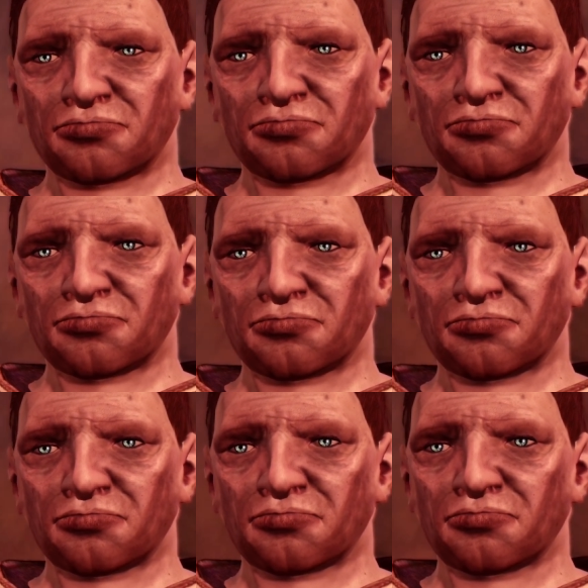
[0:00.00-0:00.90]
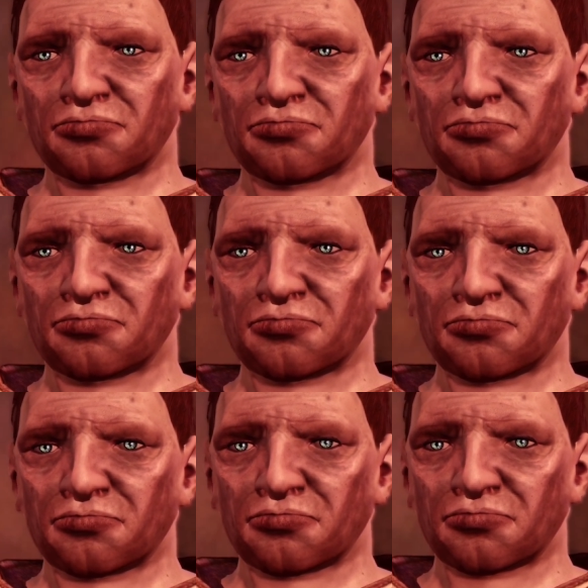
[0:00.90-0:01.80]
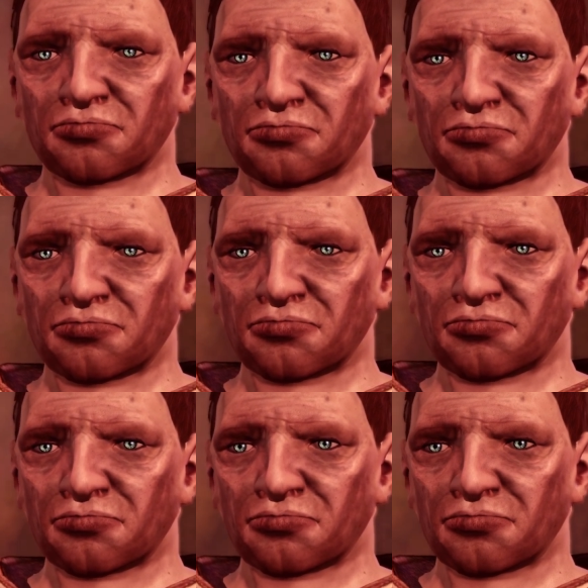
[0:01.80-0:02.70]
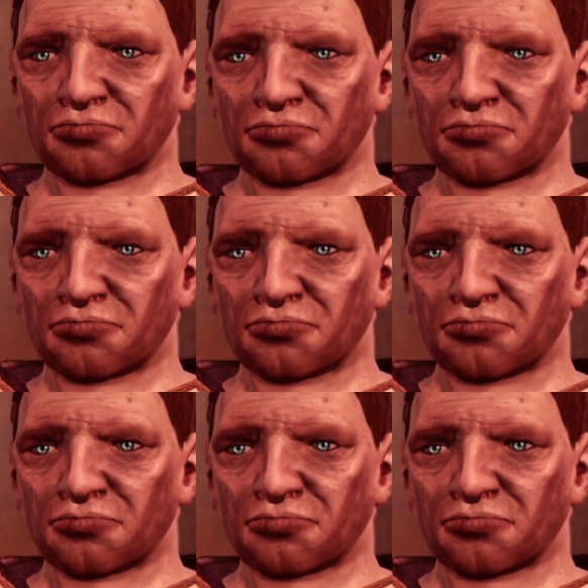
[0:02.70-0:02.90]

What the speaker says: Nobody speaks.